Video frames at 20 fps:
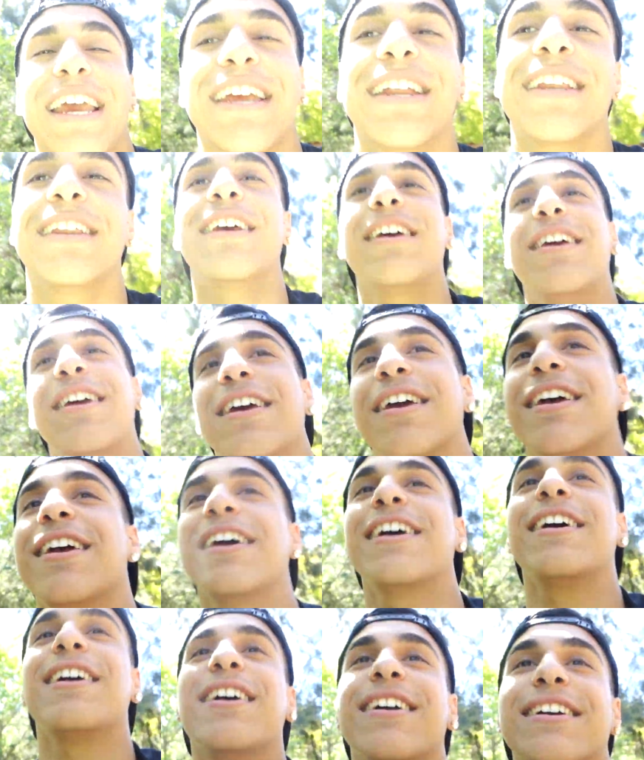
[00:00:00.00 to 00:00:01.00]
and
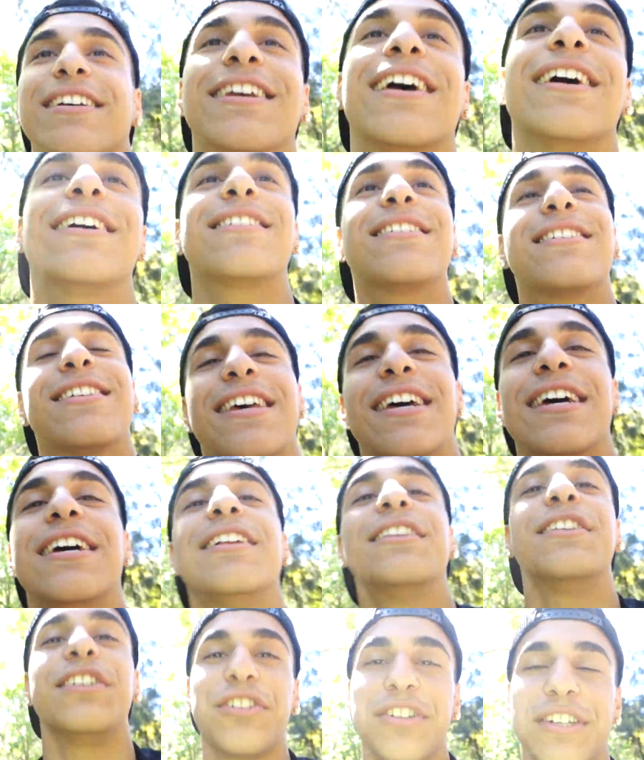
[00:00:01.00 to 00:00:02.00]
yes,
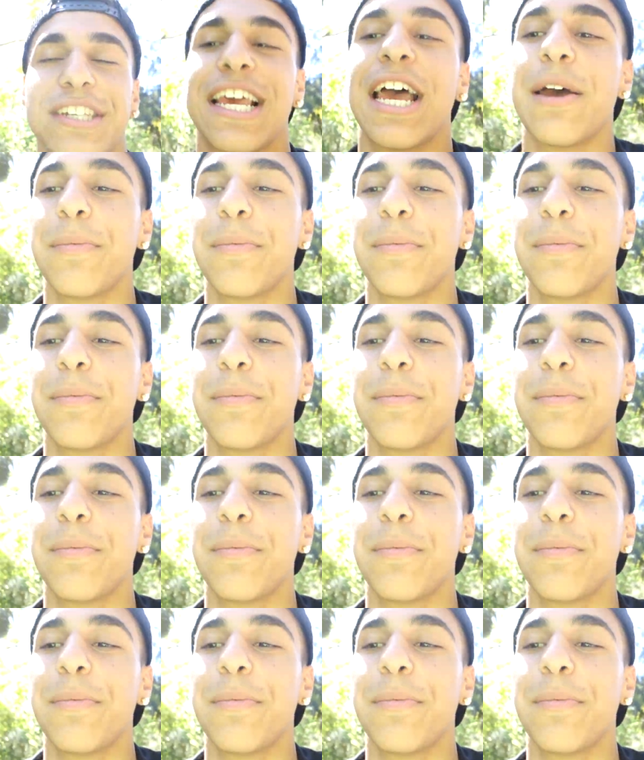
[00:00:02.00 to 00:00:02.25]
this just